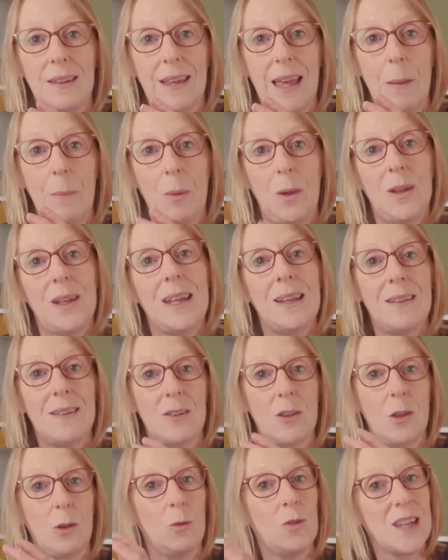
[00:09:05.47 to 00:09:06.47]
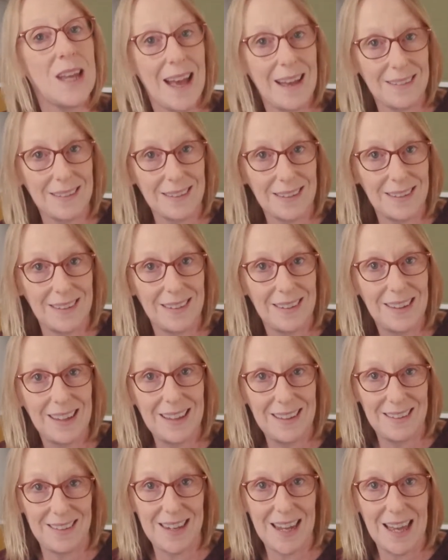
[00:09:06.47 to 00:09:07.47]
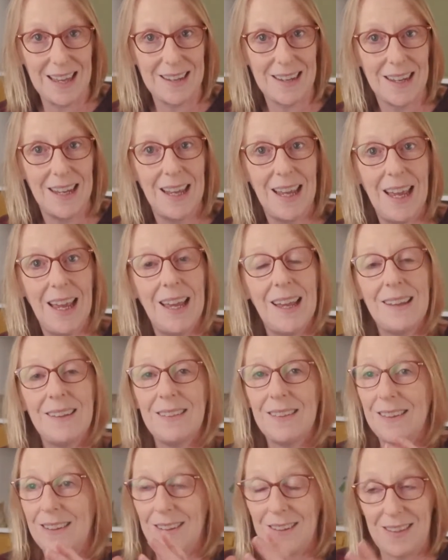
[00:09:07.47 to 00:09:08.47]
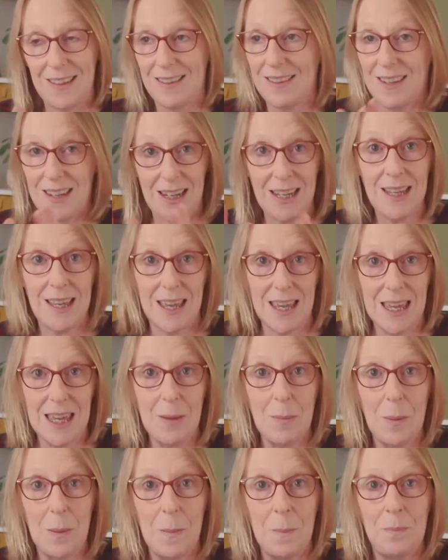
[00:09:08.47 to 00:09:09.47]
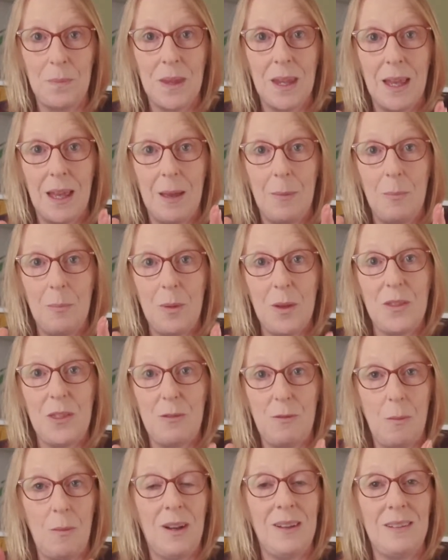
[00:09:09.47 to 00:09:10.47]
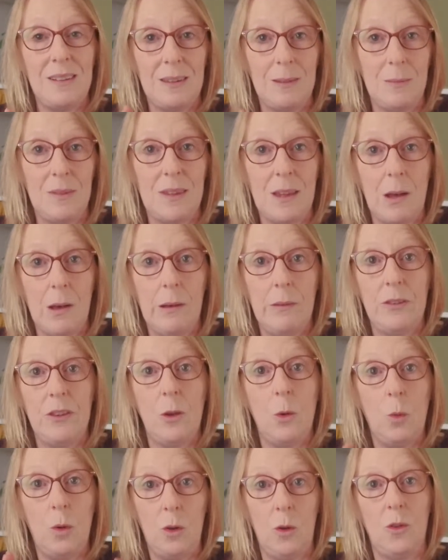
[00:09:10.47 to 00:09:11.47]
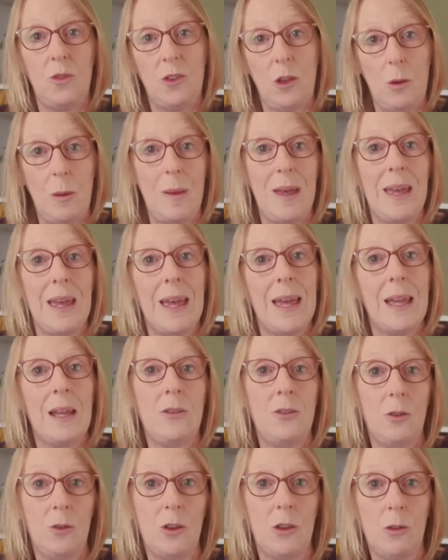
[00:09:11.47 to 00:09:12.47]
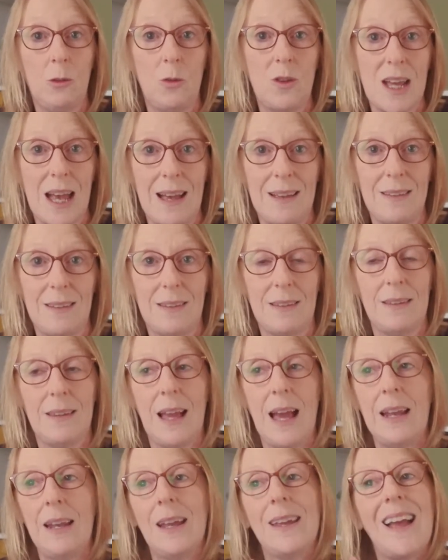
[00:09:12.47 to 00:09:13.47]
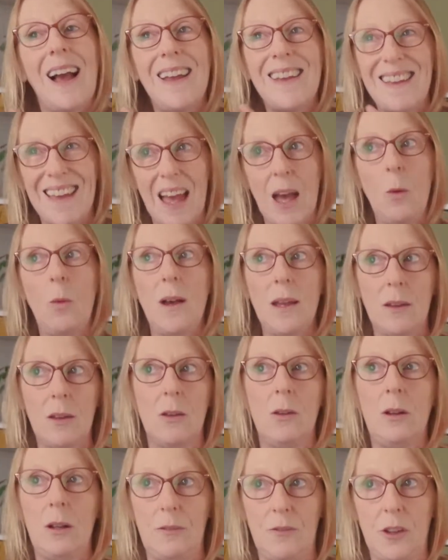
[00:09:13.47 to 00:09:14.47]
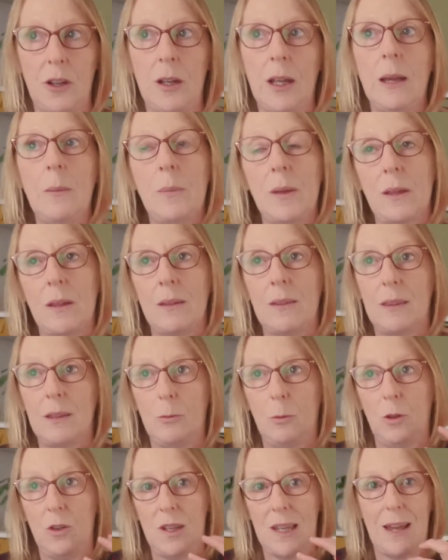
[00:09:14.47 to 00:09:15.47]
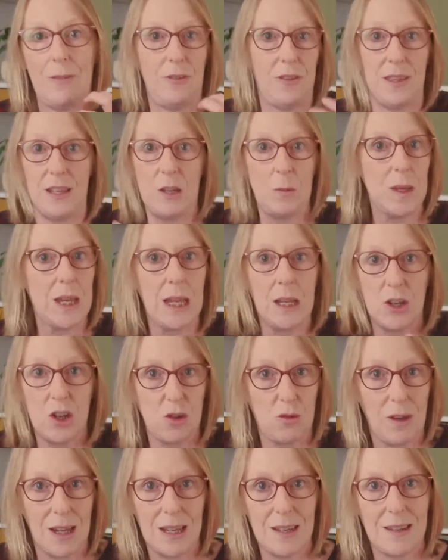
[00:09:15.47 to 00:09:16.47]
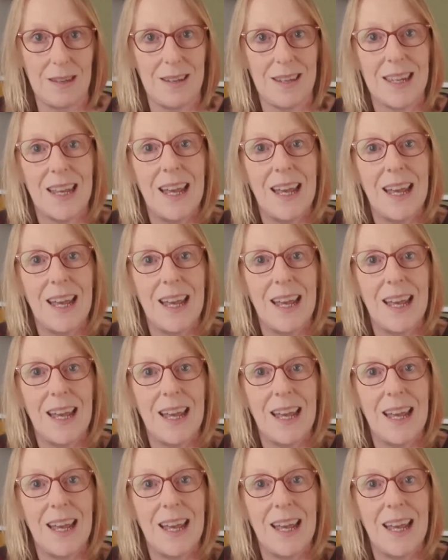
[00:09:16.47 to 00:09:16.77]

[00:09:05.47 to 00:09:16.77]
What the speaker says: get put into Google Tasks instead. They're still in Keep, but the reminders themselves will also appear in your Google Tasks. And I get why Google have done it, because they want everything to be integrated.